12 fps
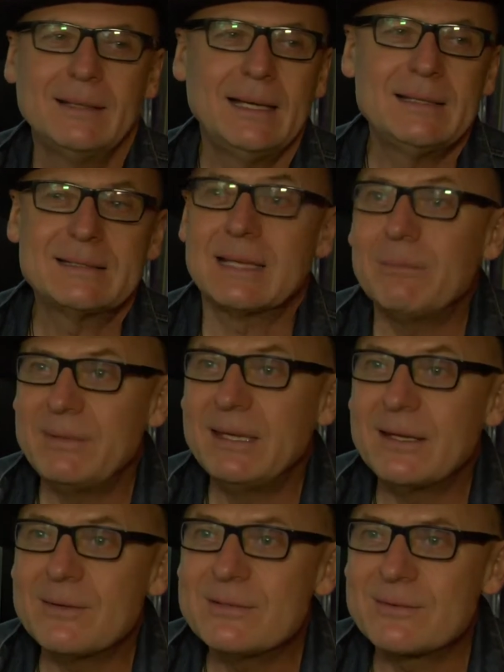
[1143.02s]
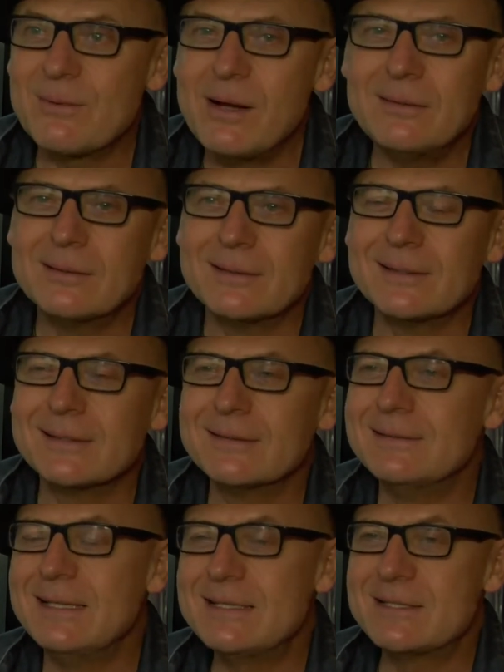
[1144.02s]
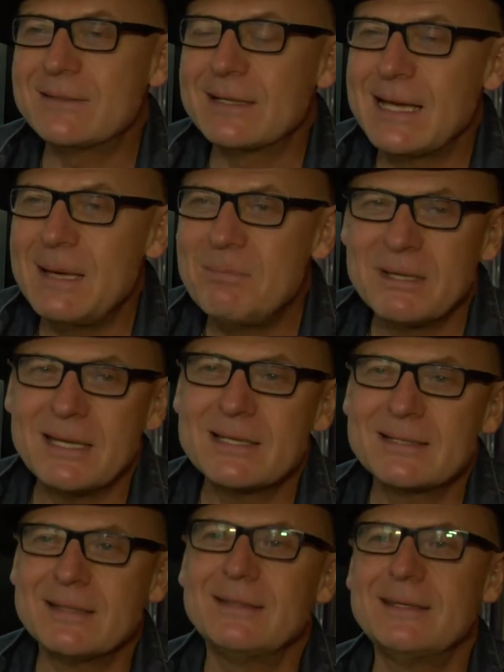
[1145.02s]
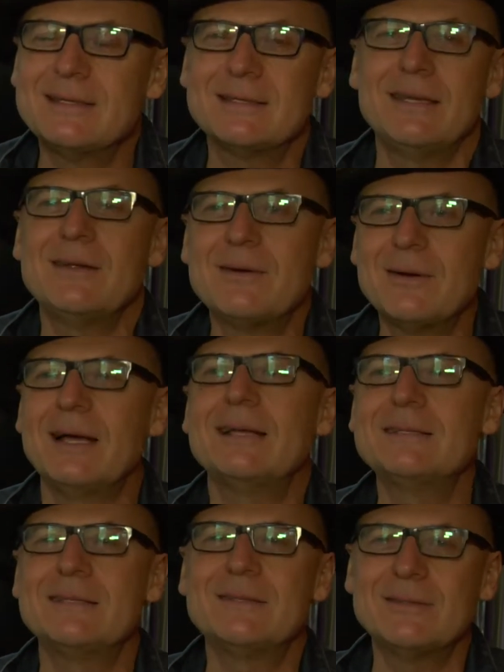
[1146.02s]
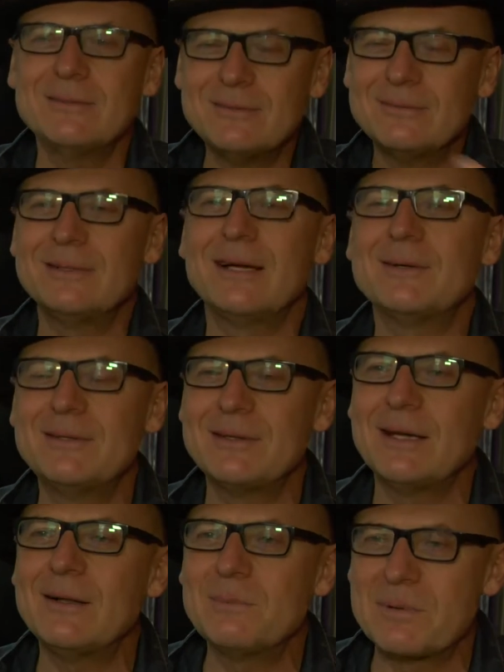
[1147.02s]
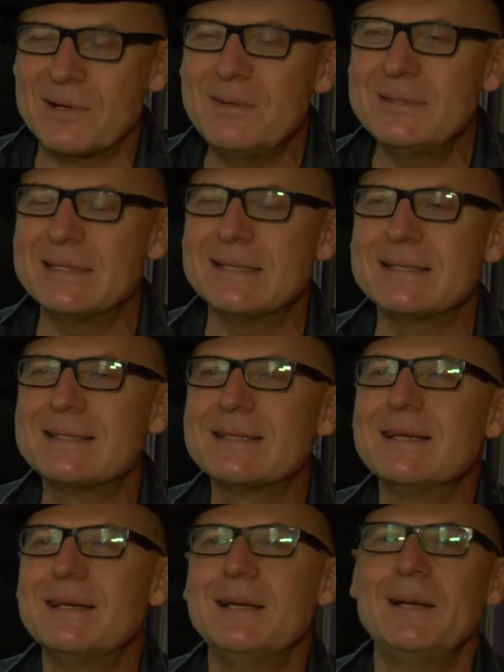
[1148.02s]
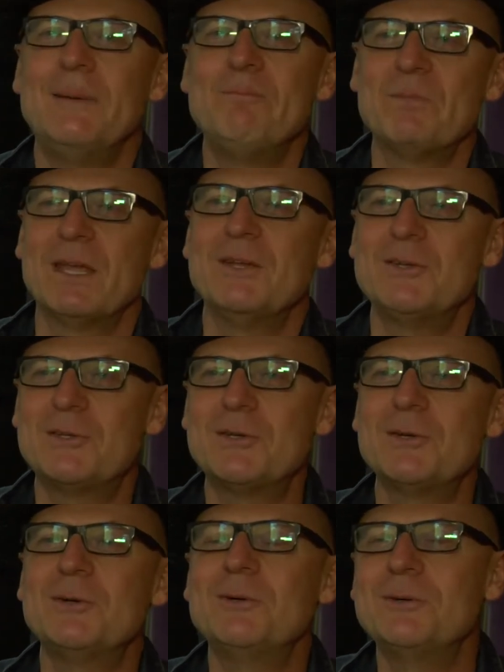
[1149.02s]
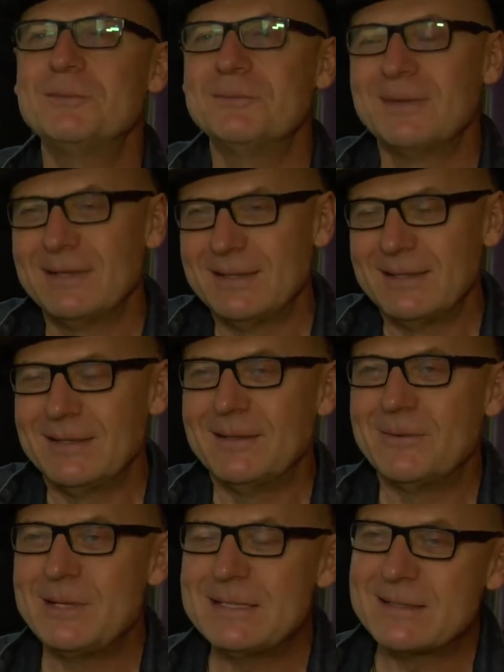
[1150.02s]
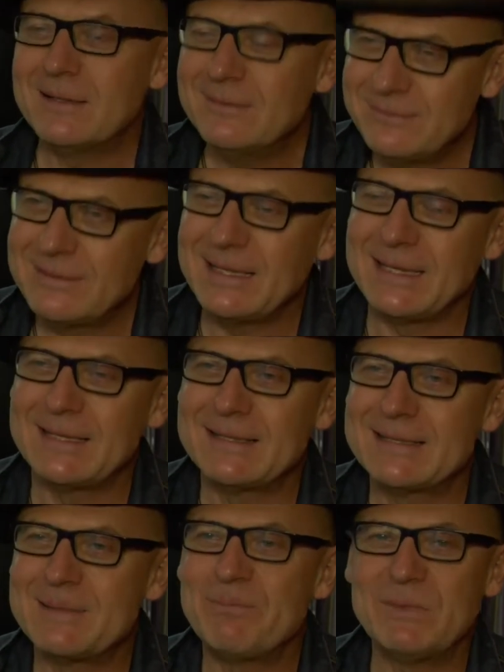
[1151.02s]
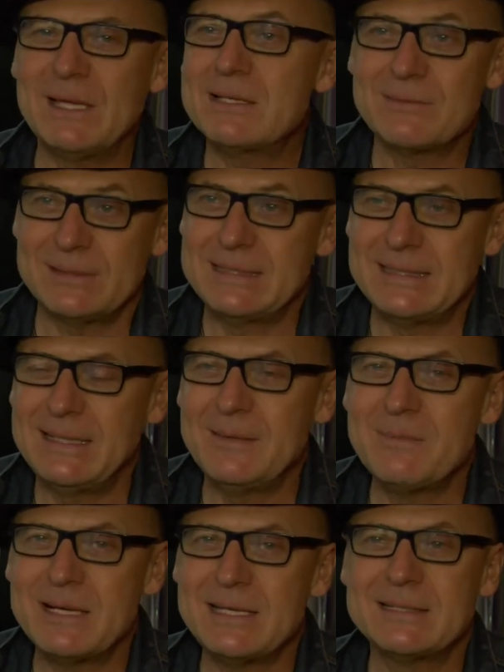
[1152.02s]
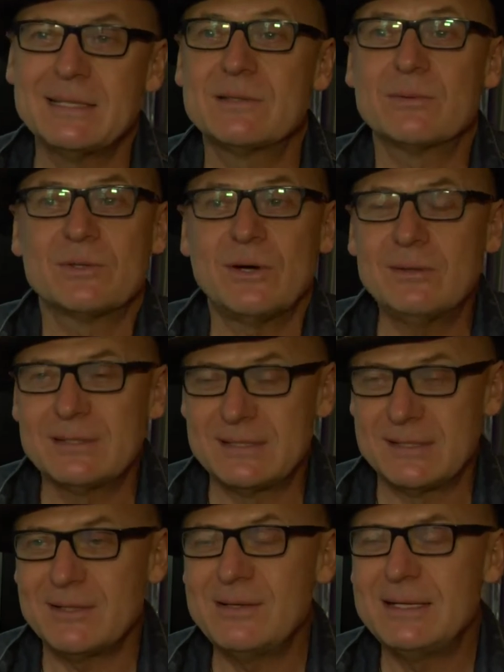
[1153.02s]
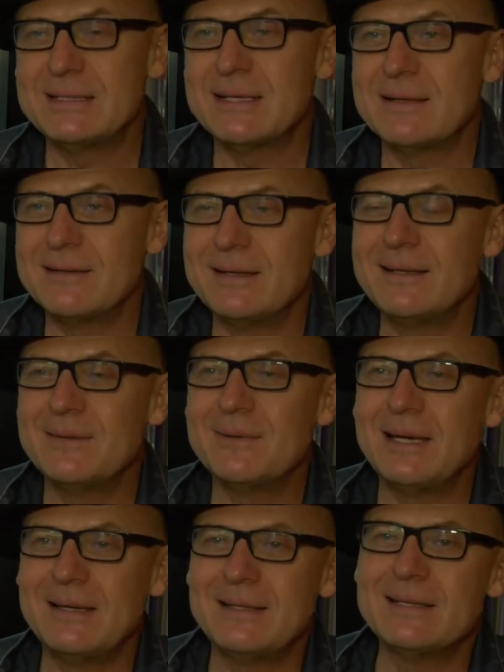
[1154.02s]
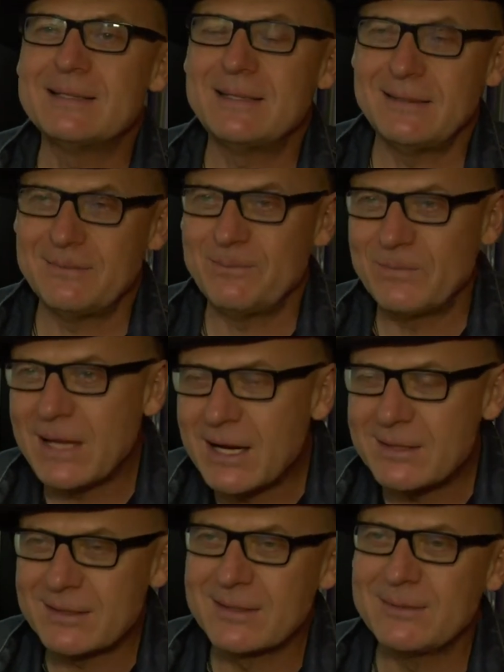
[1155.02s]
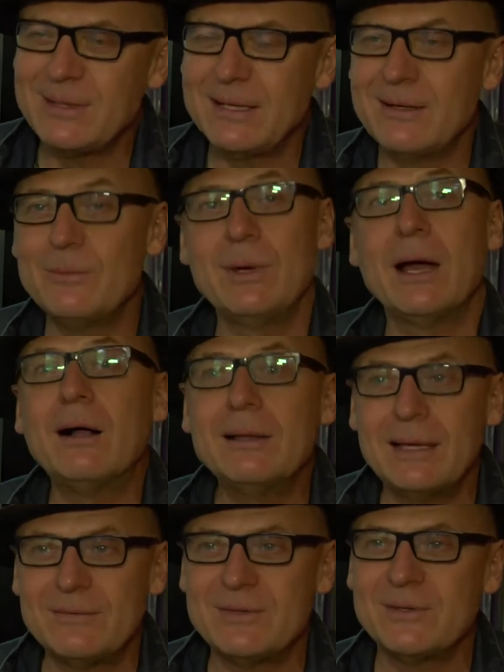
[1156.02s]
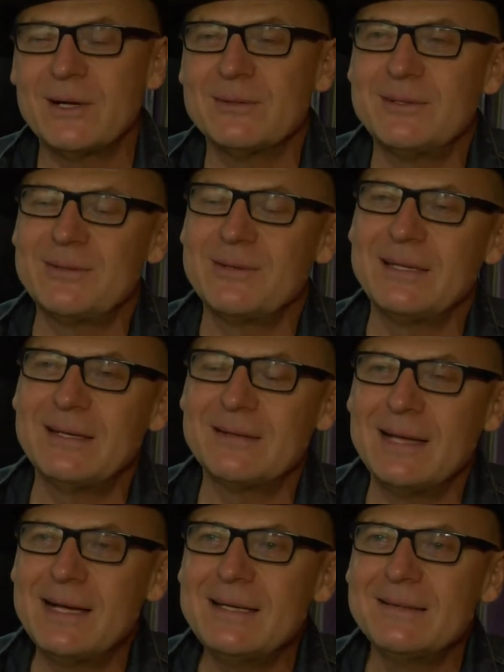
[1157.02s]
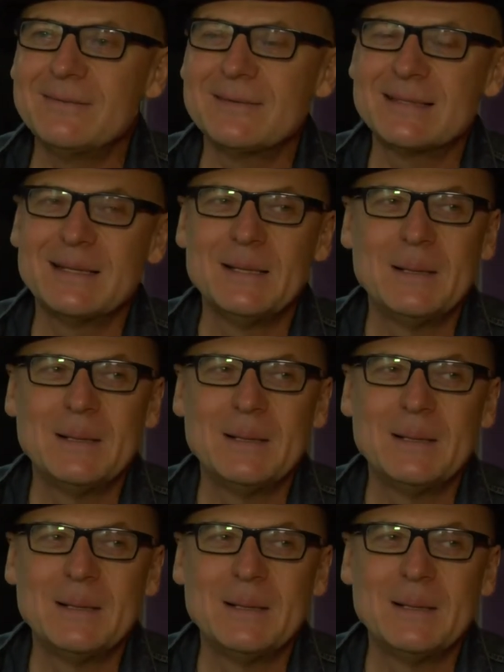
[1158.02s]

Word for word: and something goes wrong, leads to unhappiness, and this hero has to go through a whole process to resolve things. That's what cinema is. That's what all stories are, in a way. That's the arc we, we all have to go through in our lives.